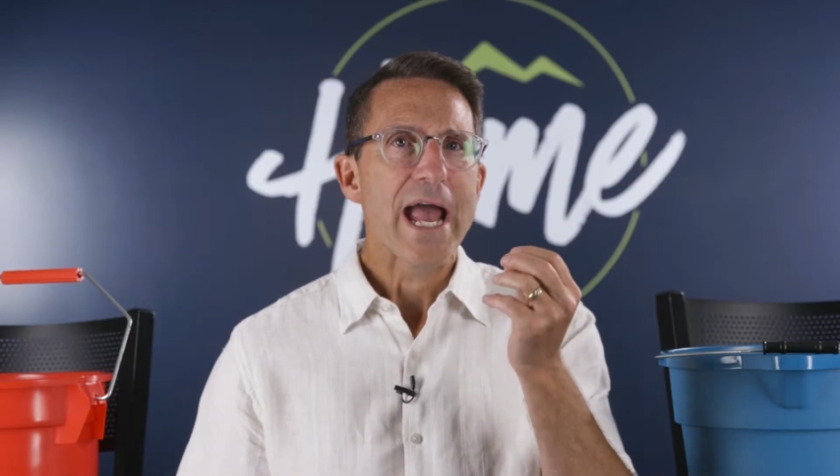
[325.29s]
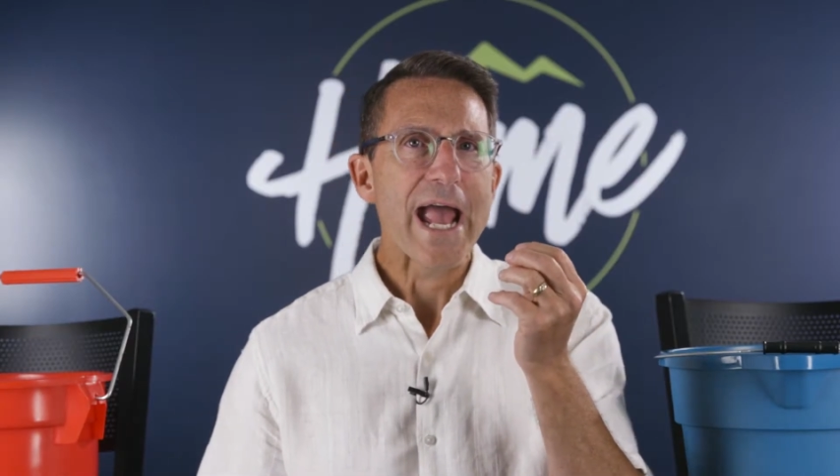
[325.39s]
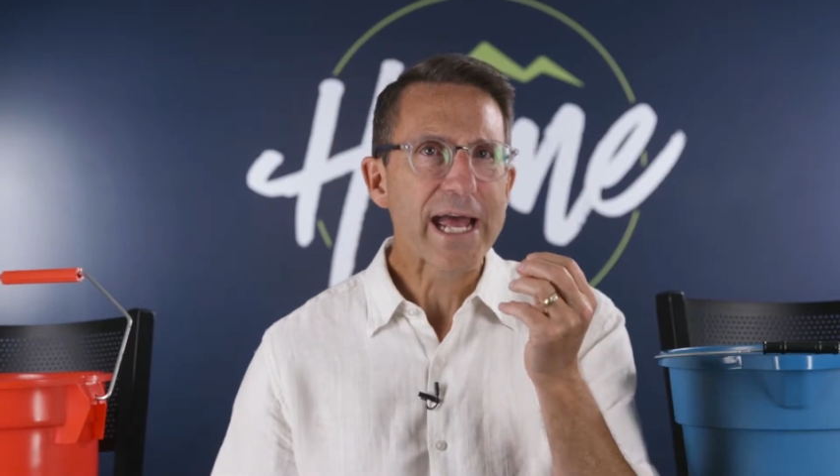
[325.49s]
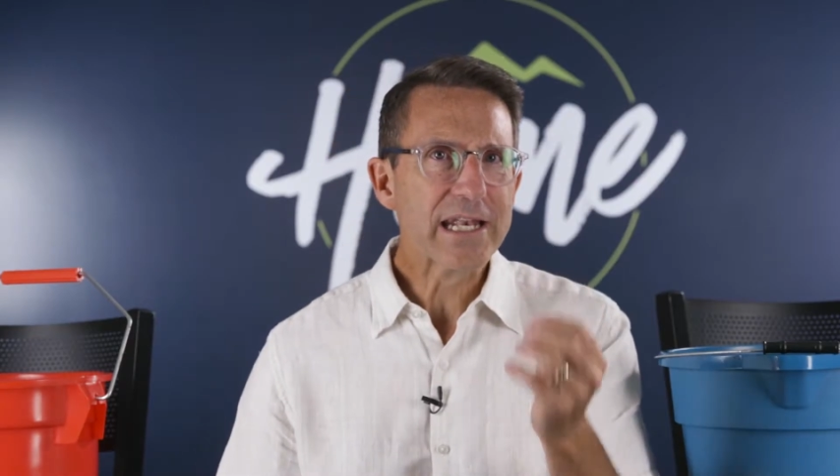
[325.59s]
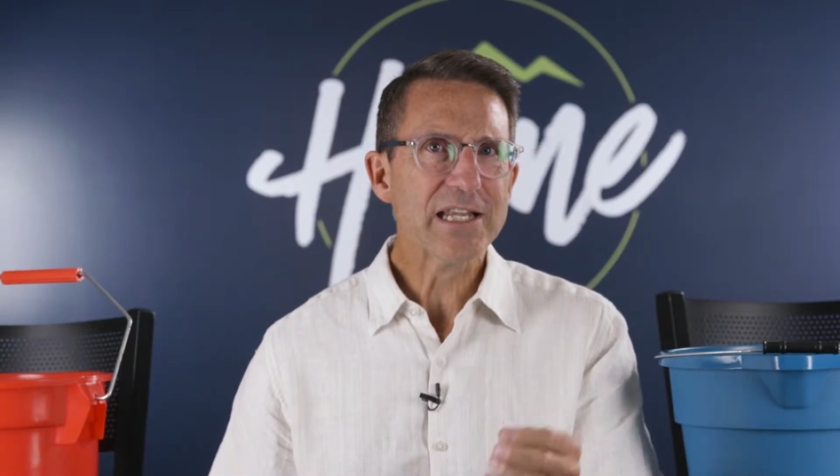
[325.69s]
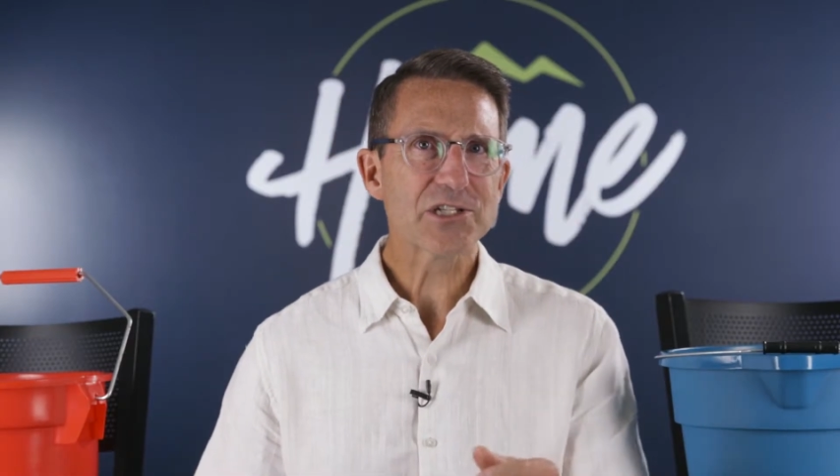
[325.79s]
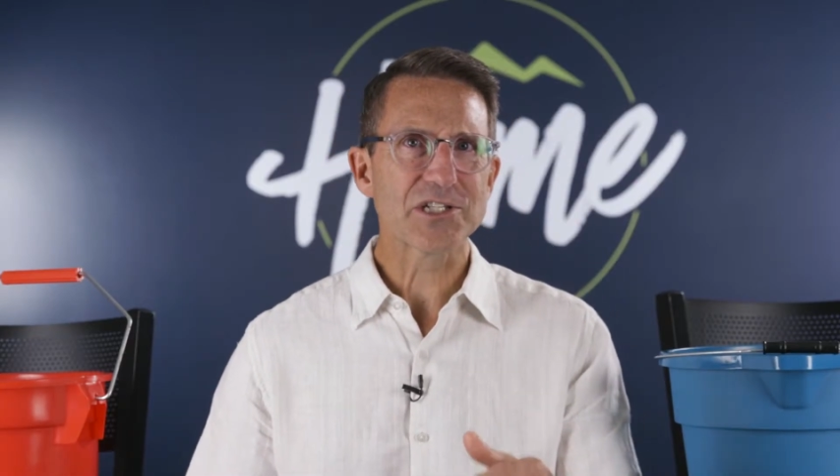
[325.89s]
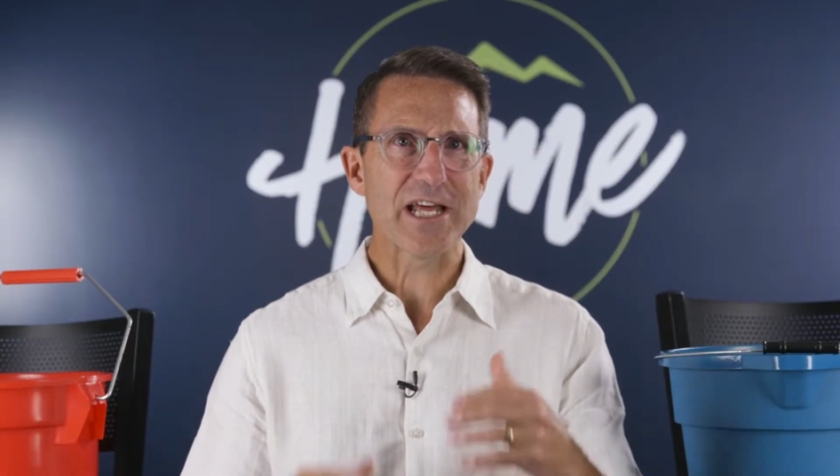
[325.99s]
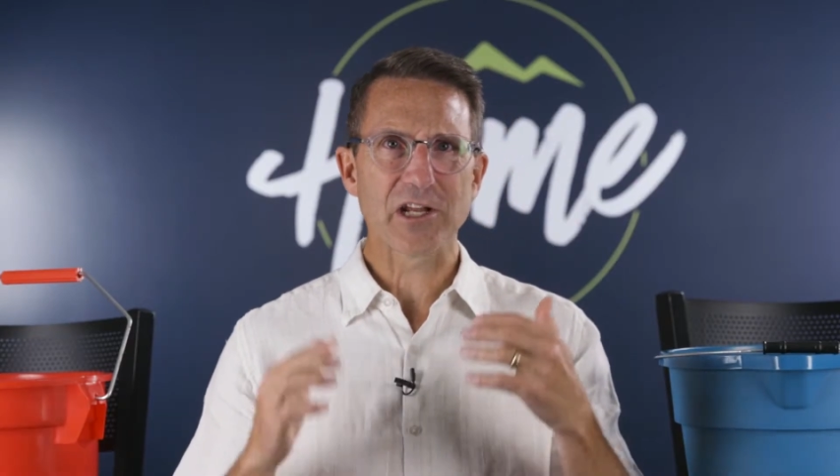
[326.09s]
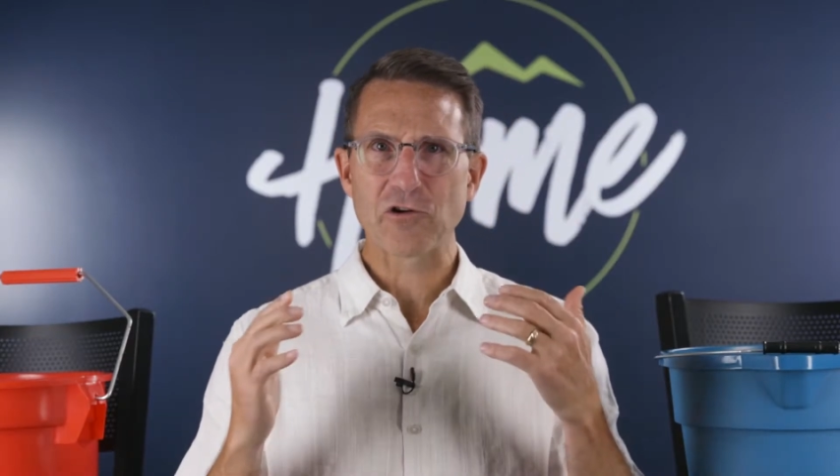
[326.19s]
endless
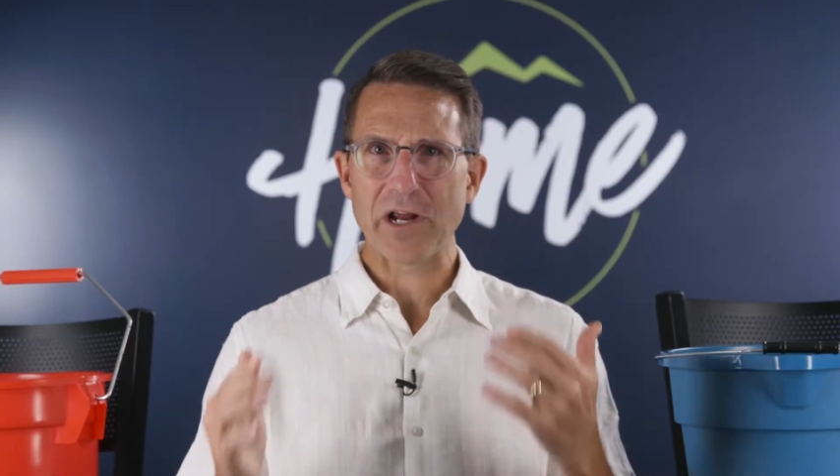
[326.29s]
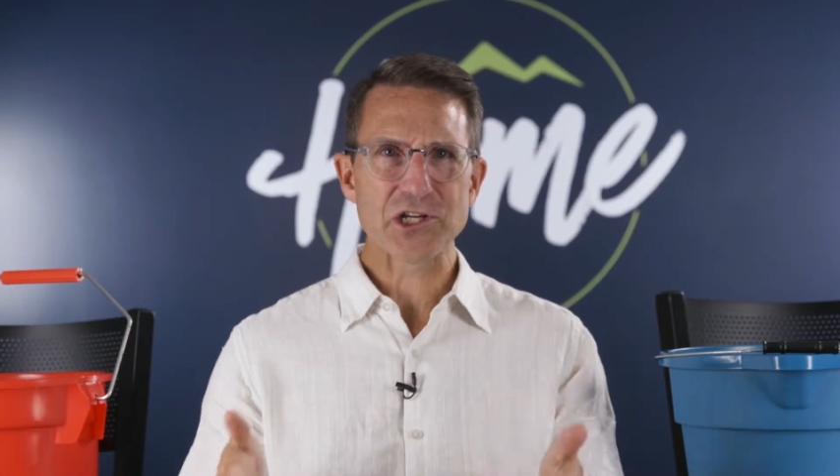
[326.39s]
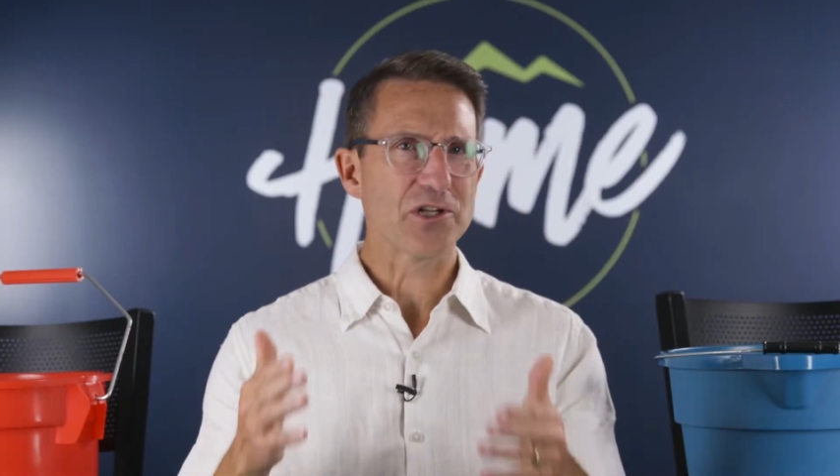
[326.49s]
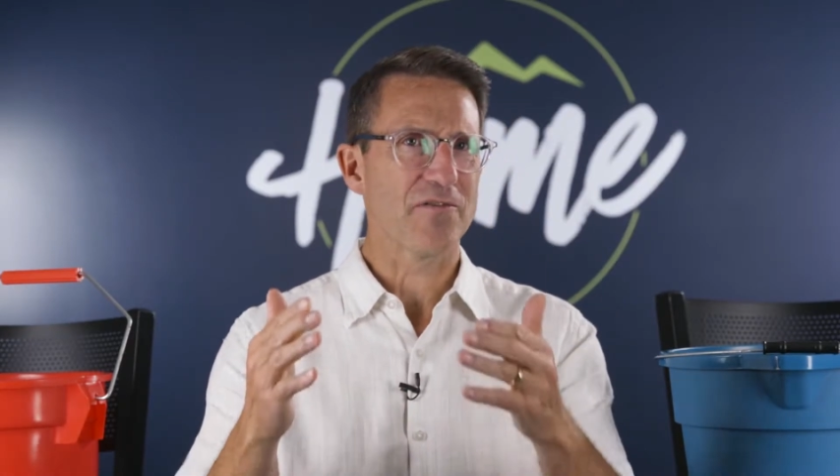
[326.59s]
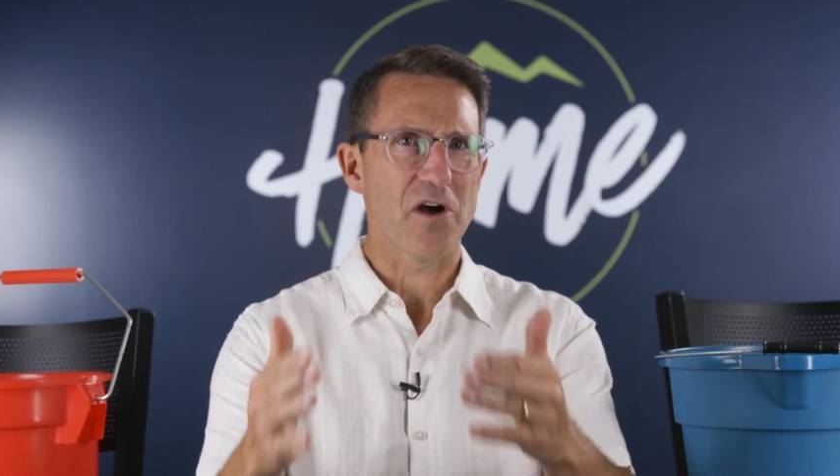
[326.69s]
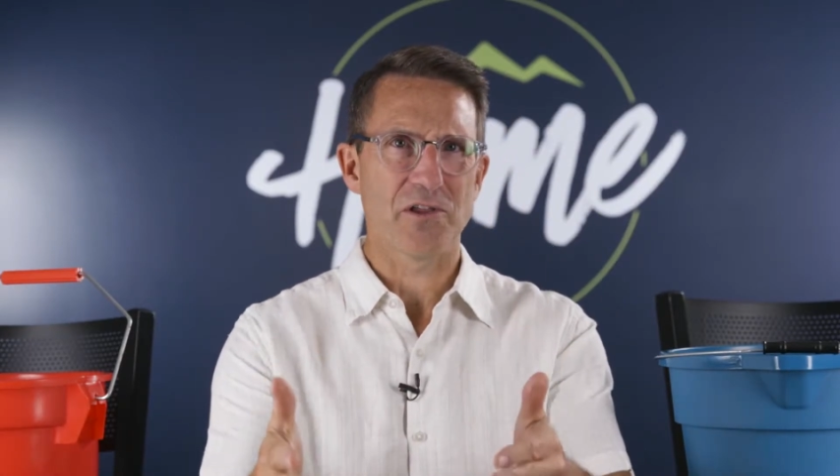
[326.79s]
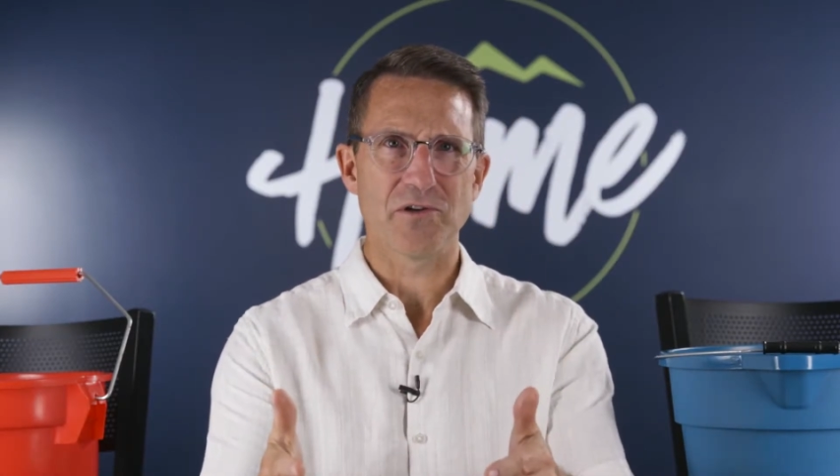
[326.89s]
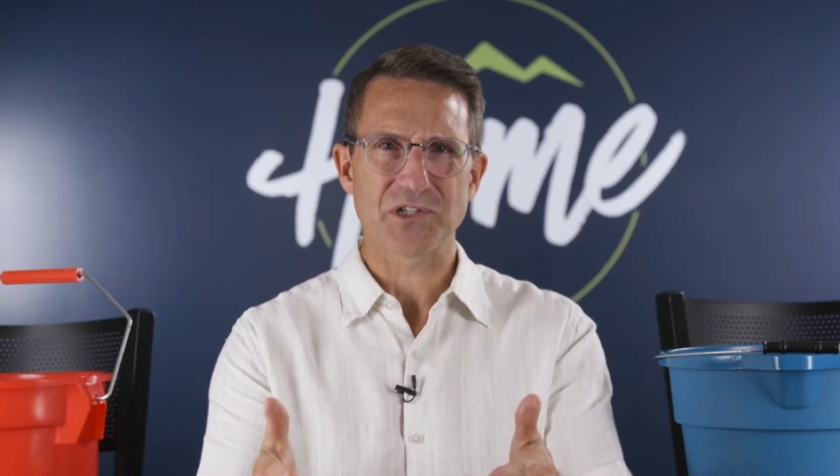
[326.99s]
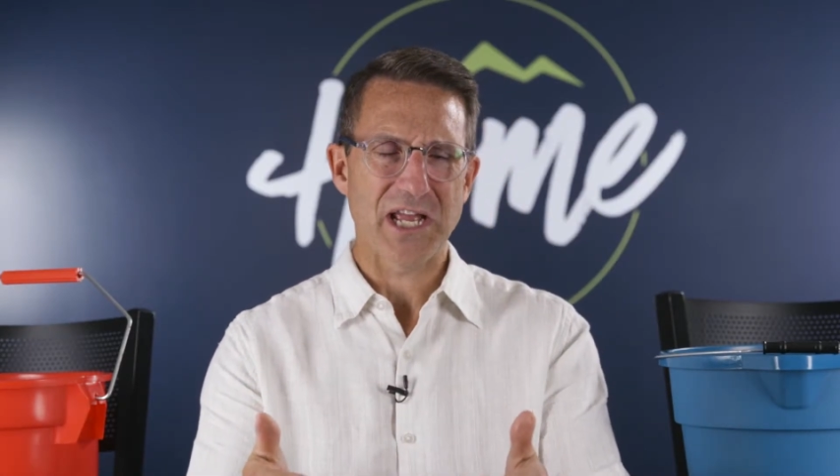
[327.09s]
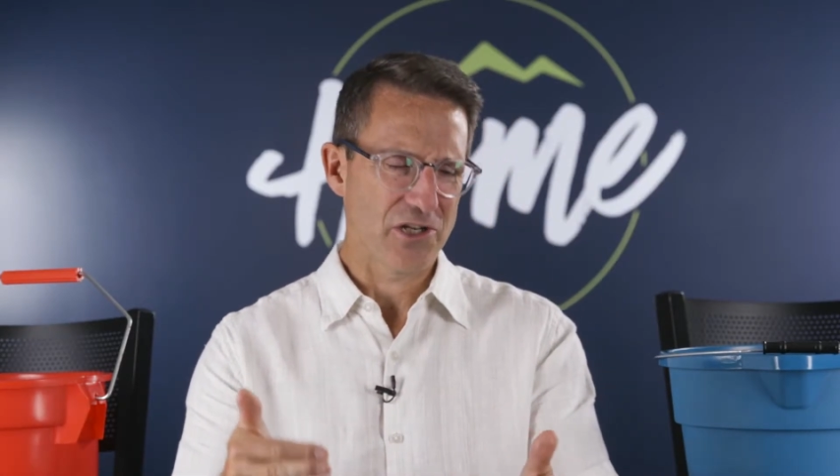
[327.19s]
denigration of
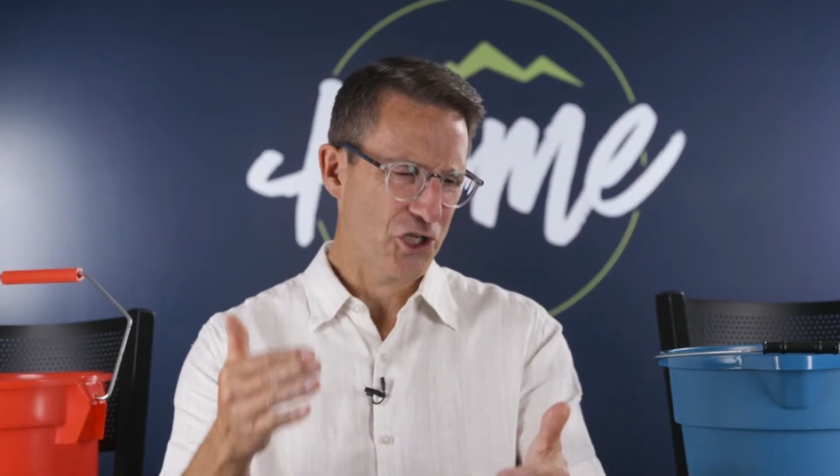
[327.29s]
others and